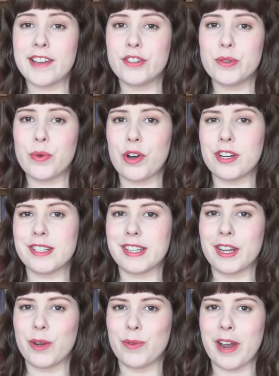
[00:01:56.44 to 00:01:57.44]
I do
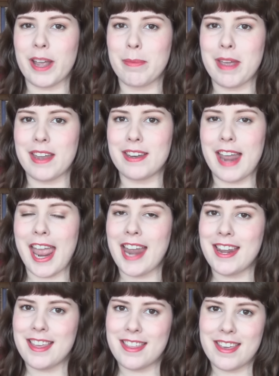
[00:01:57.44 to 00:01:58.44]
honestly recommend
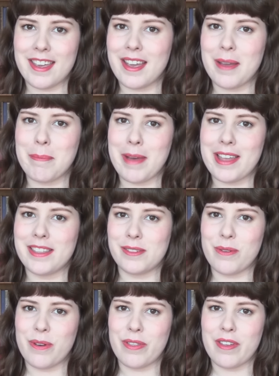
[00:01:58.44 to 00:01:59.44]
anything by
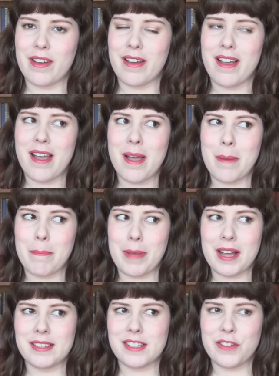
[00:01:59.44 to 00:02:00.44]
this author,
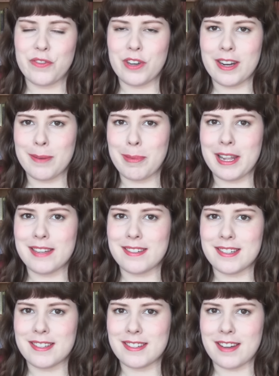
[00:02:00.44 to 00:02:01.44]
but if you need a place
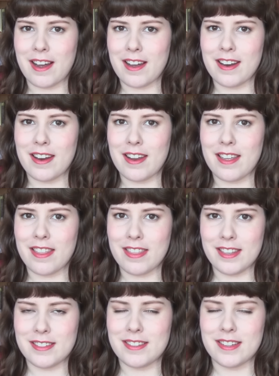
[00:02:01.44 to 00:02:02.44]
to start,
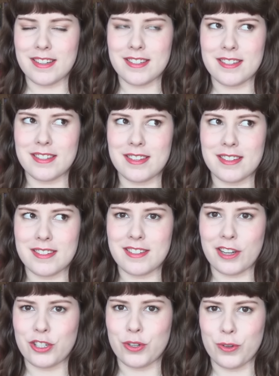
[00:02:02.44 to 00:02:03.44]
this is
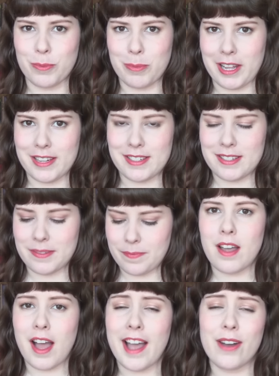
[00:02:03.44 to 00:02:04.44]
such a place.
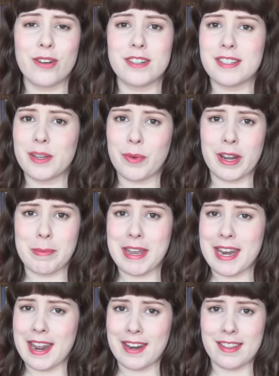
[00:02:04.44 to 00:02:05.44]
I honestly
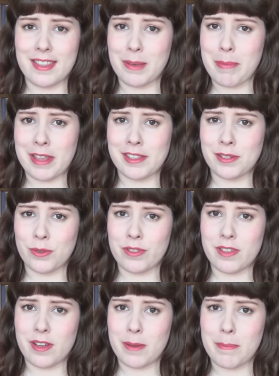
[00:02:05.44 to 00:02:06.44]
recommend anything by this
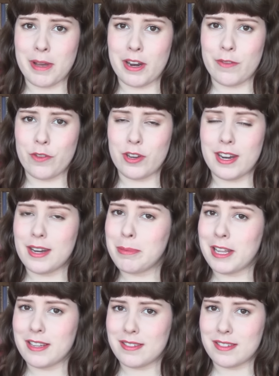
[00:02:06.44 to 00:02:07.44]
author, but if you need a
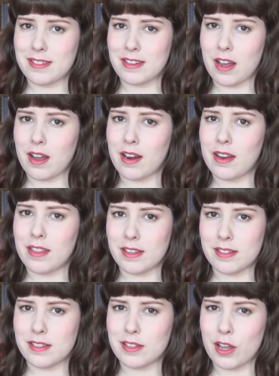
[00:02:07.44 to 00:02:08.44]
place to start,
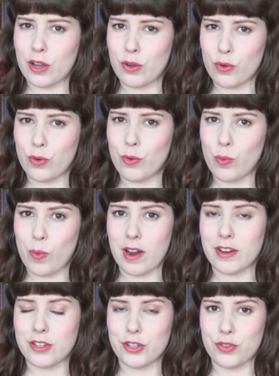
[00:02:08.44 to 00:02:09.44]
this is a good
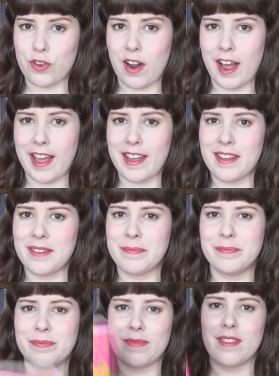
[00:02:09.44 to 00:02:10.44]
one to try.
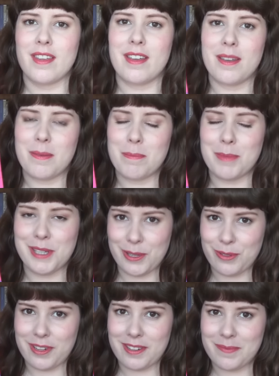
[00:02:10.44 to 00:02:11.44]

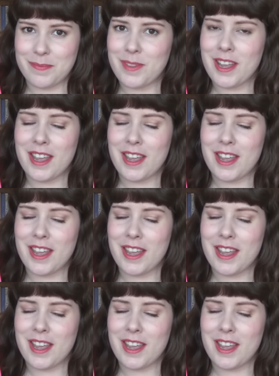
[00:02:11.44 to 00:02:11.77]
Matilda.